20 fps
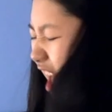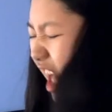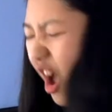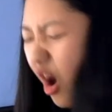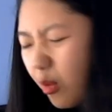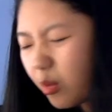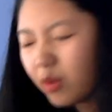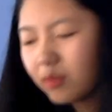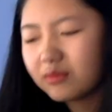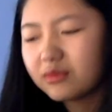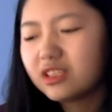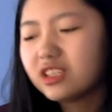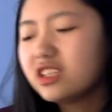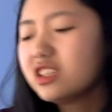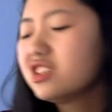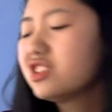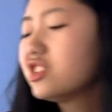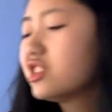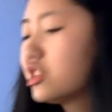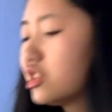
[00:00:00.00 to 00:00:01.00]
albums. This
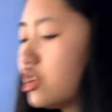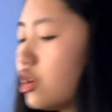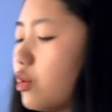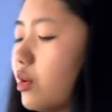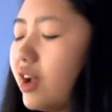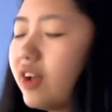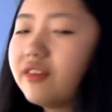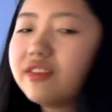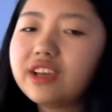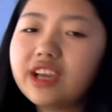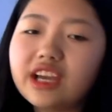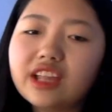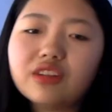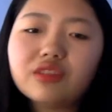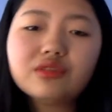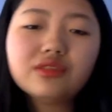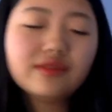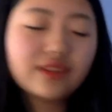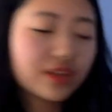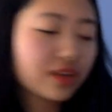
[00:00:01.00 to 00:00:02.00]
is so heavy. I
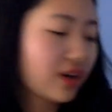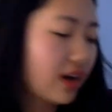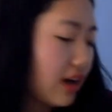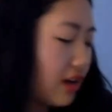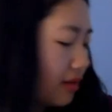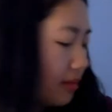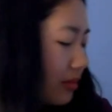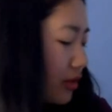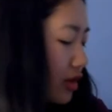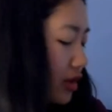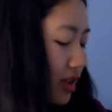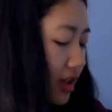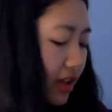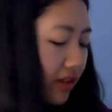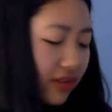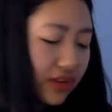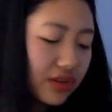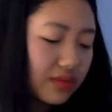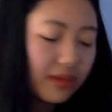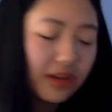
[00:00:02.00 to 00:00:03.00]
don't even know how I'm gonna
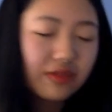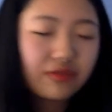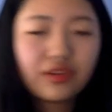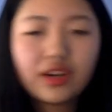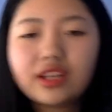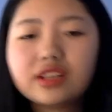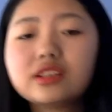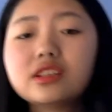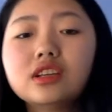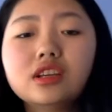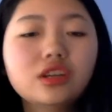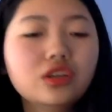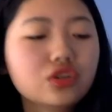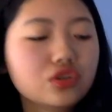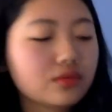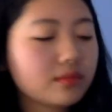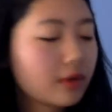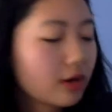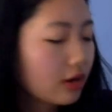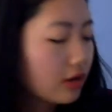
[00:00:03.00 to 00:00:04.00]
give it to my friend
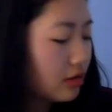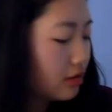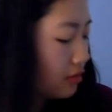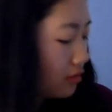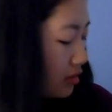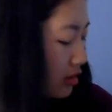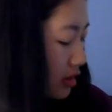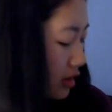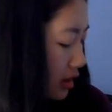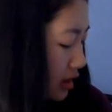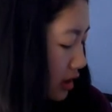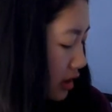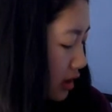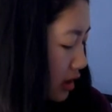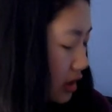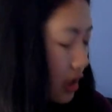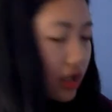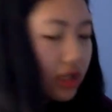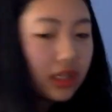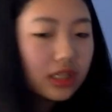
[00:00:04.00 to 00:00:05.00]
tomorrow.
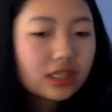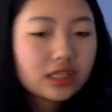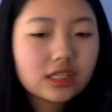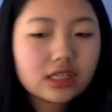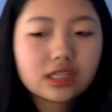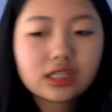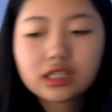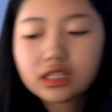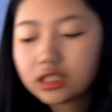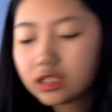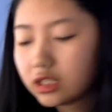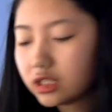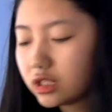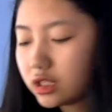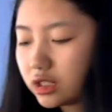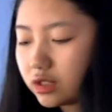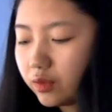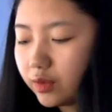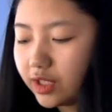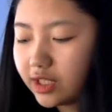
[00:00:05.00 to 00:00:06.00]

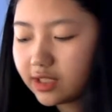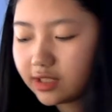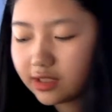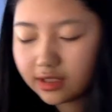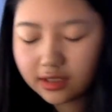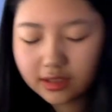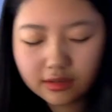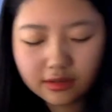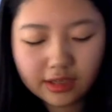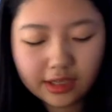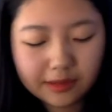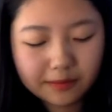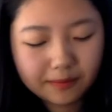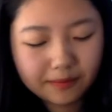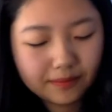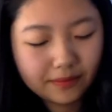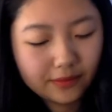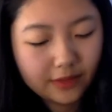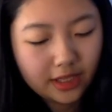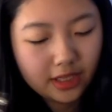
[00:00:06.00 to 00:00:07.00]
What's there? Okay,
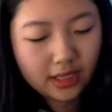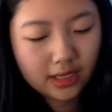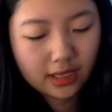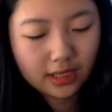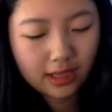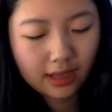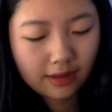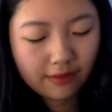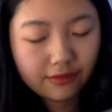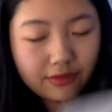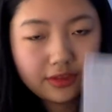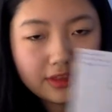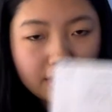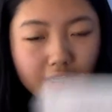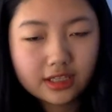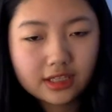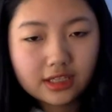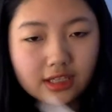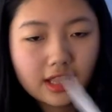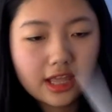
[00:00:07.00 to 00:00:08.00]
and then I have
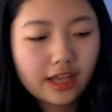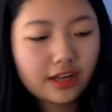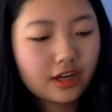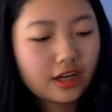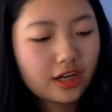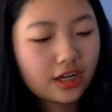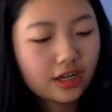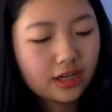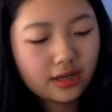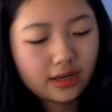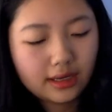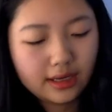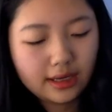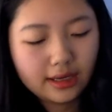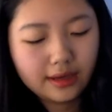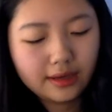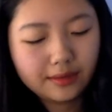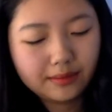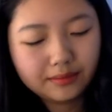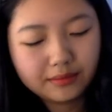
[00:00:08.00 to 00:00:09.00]
this letter.
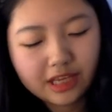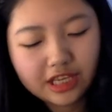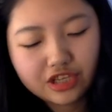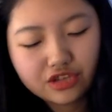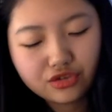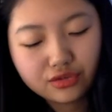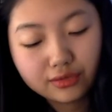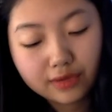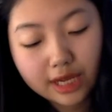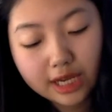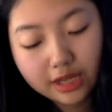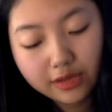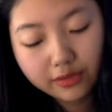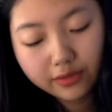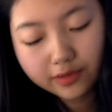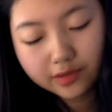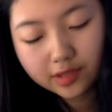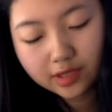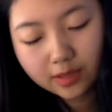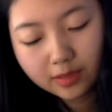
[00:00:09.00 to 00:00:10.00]
I traded
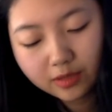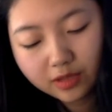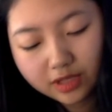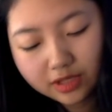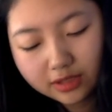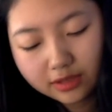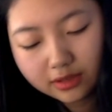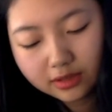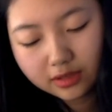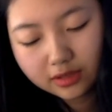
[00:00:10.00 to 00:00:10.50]
with someone,